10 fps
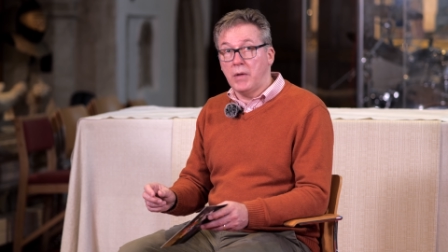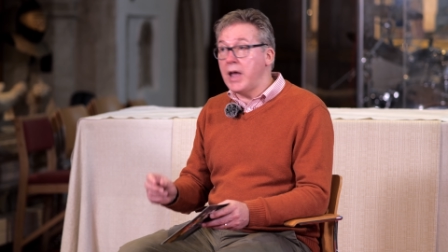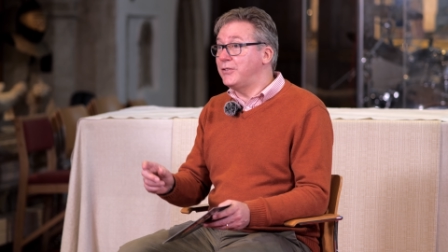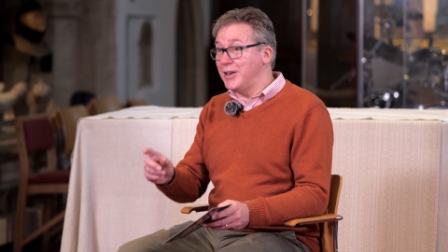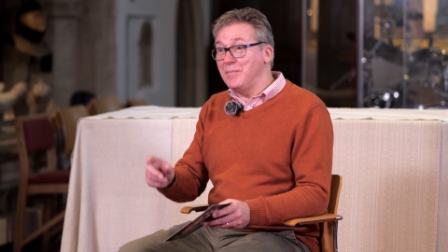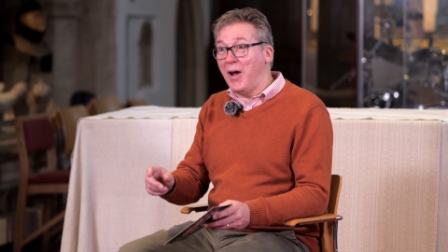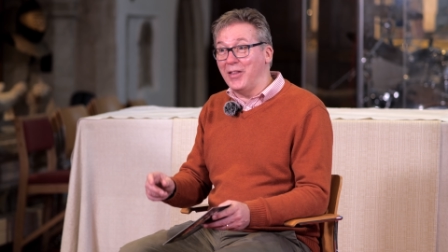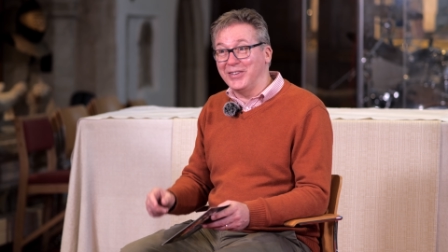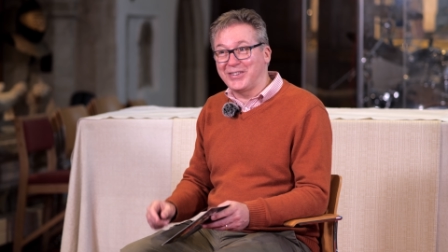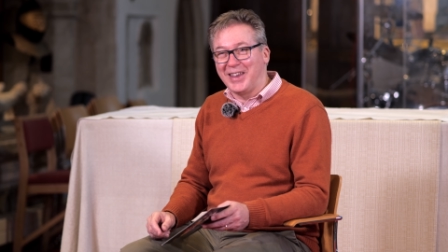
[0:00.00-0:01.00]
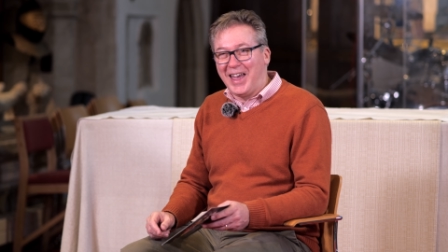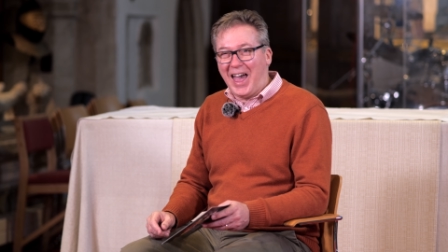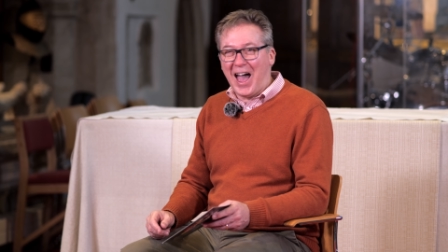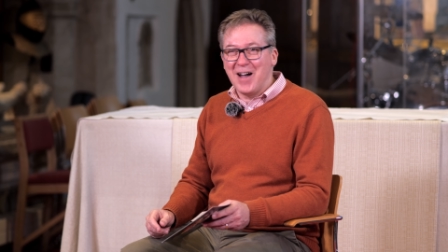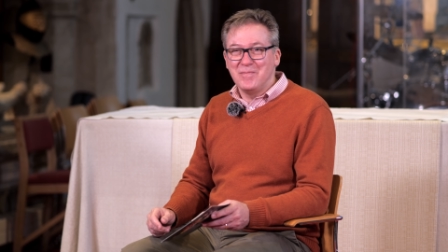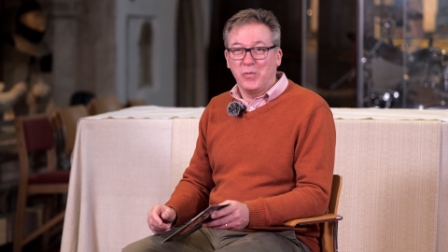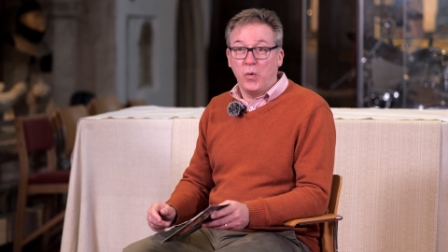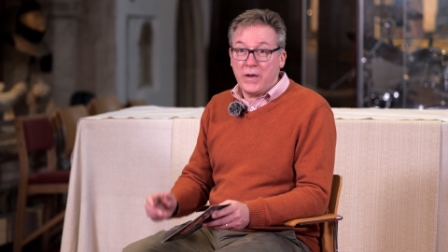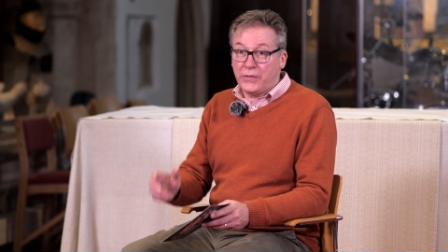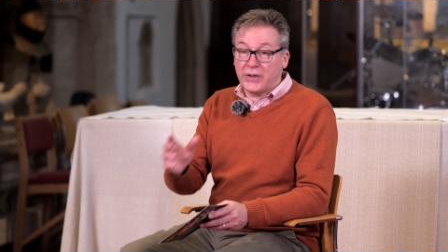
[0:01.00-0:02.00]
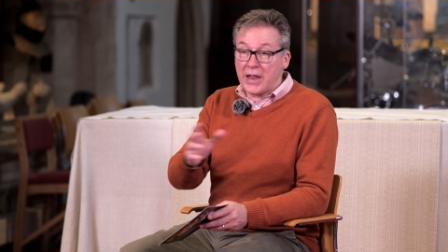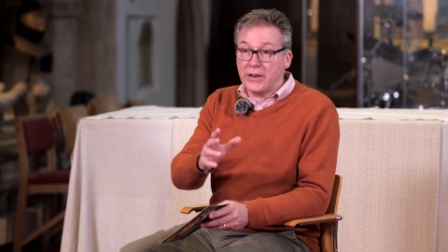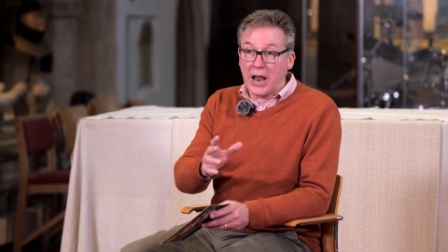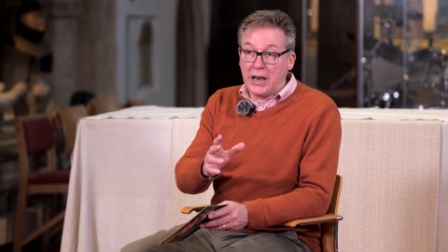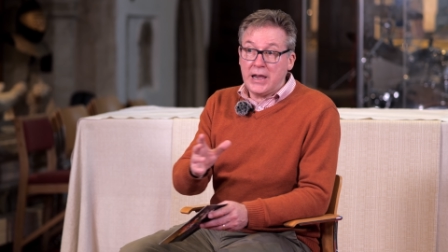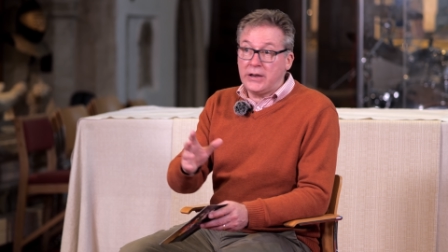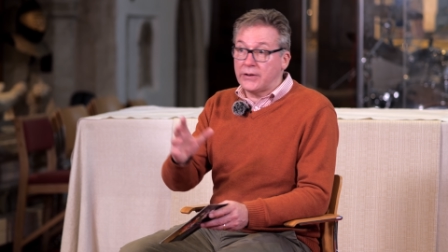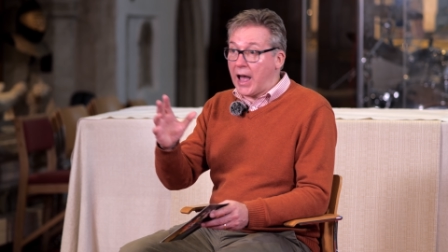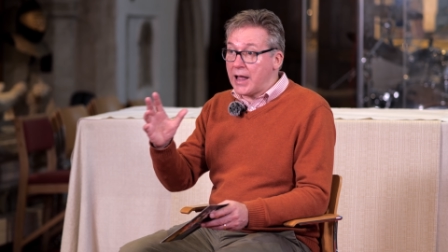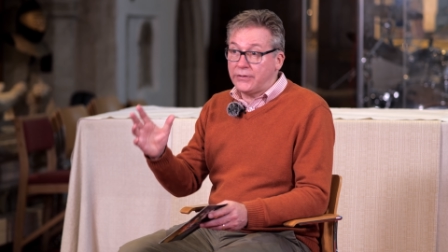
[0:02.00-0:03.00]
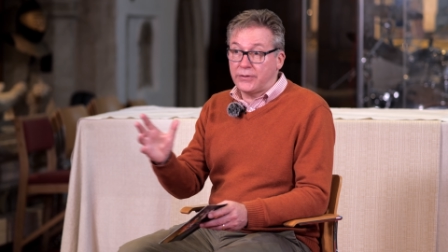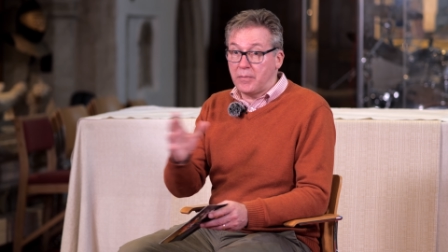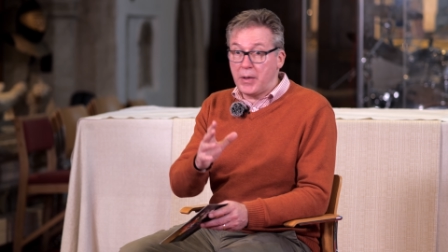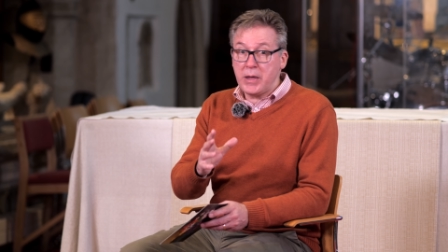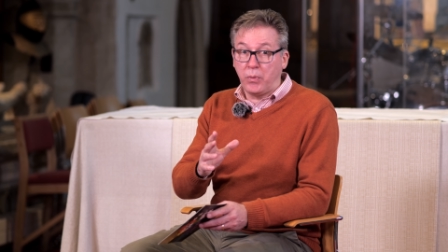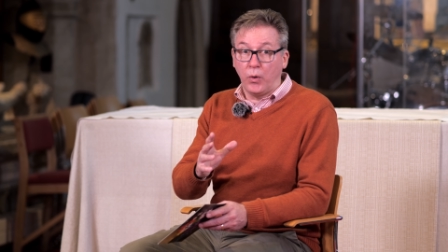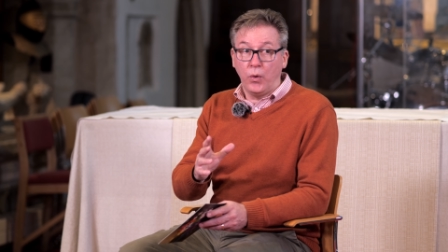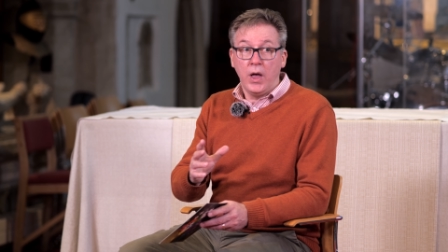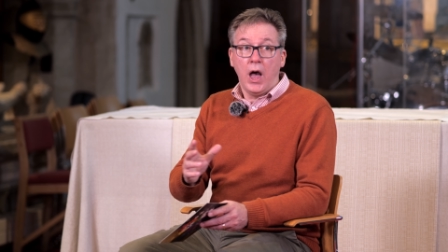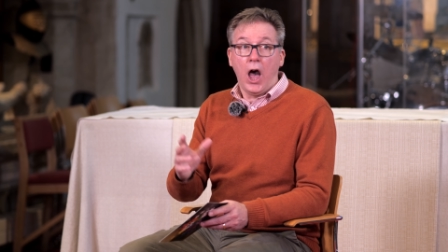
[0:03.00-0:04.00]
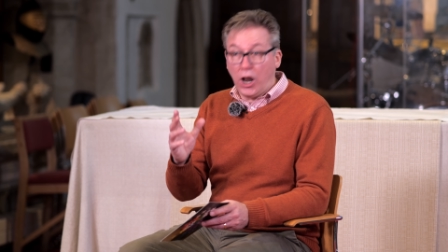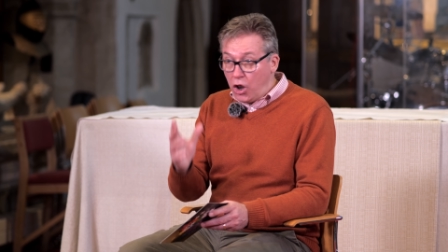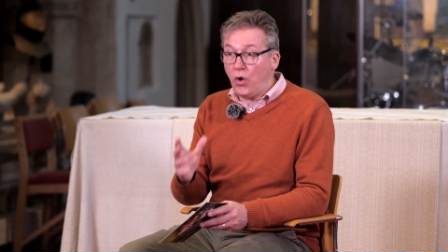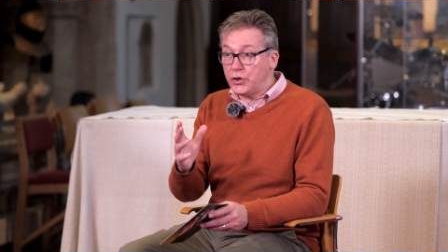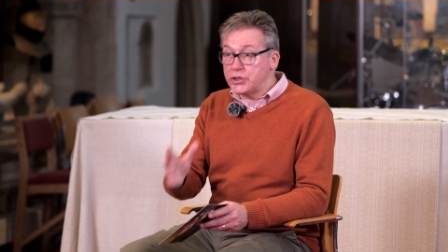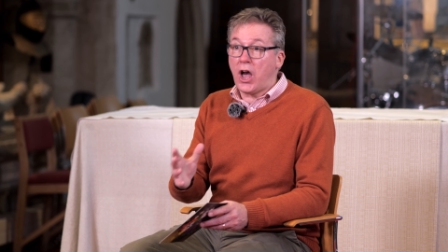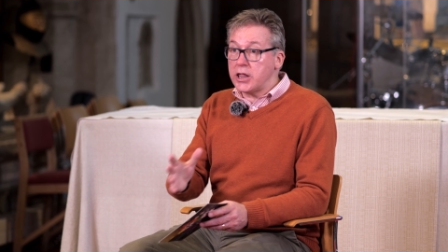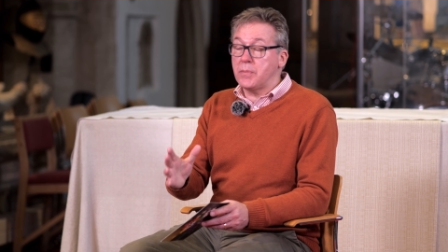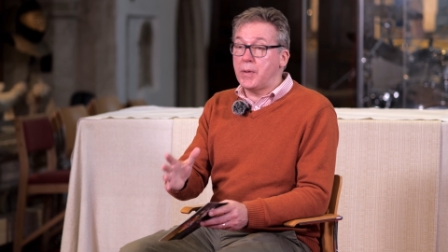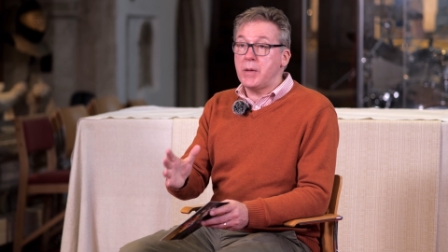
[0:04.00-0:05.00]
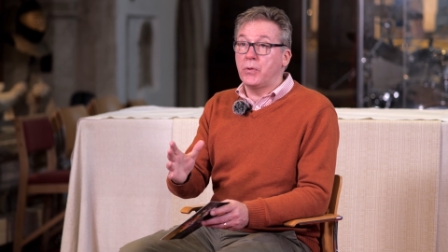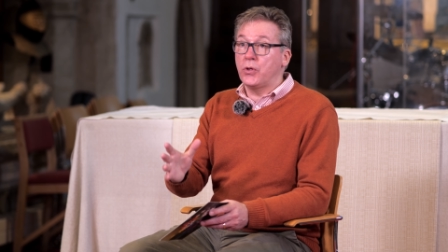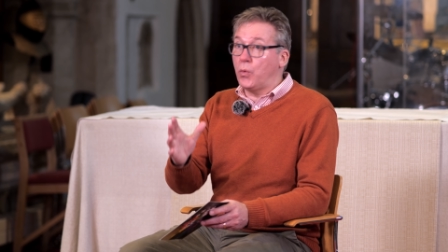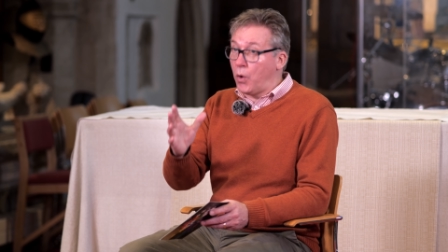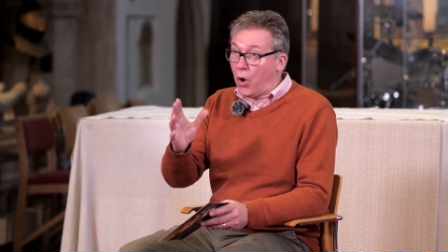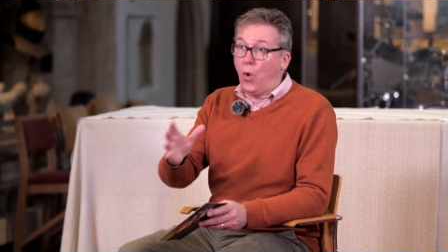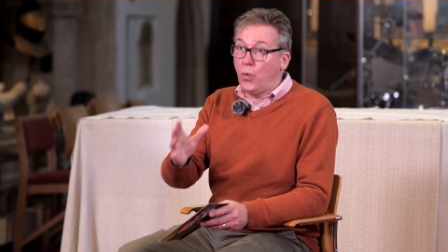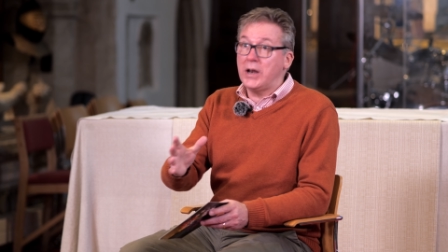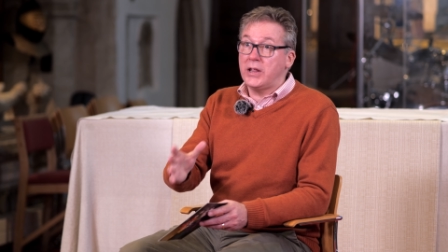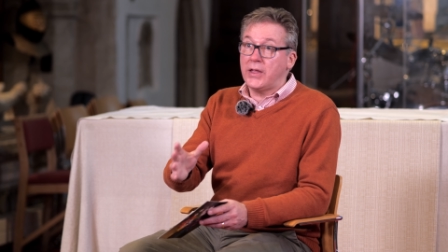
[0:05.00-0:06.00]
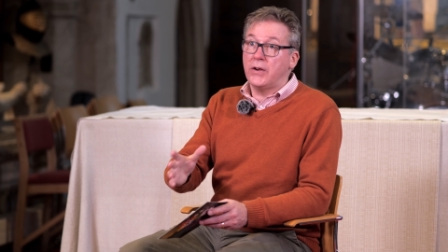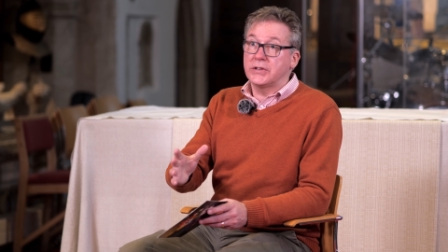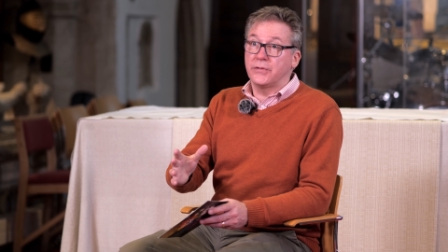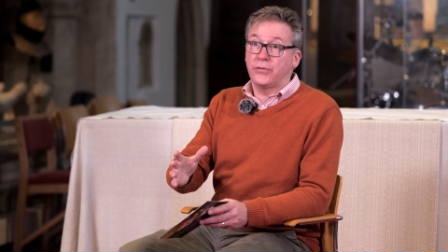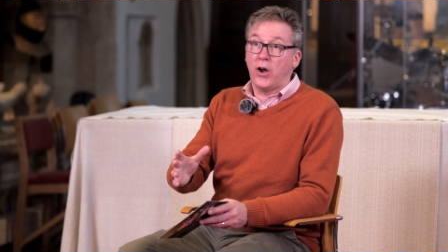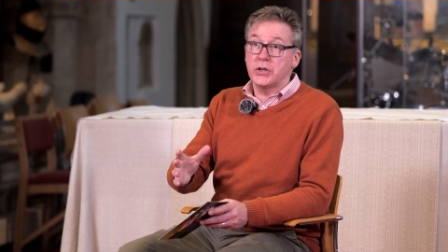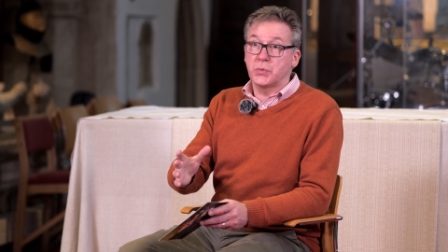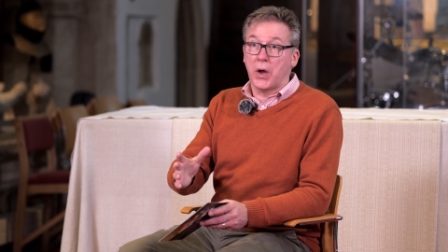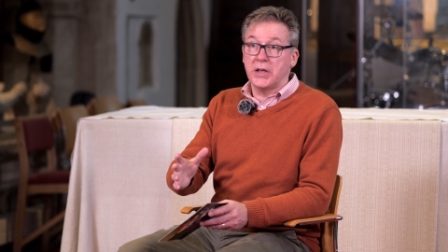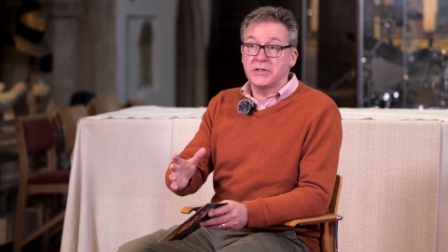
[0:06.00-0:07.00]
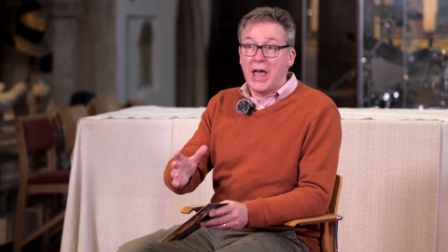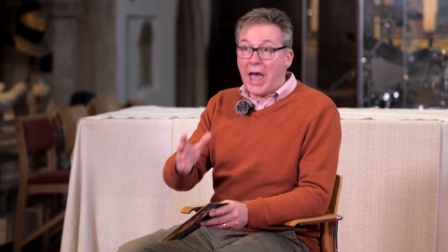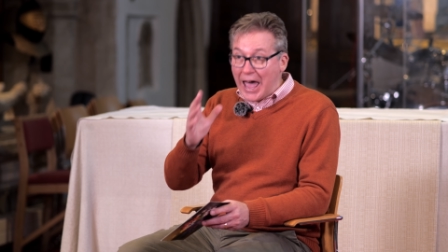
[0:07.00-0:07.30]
18 months, um, we've sent a leader and some people alongside the people that were already there in St. Frideswide's.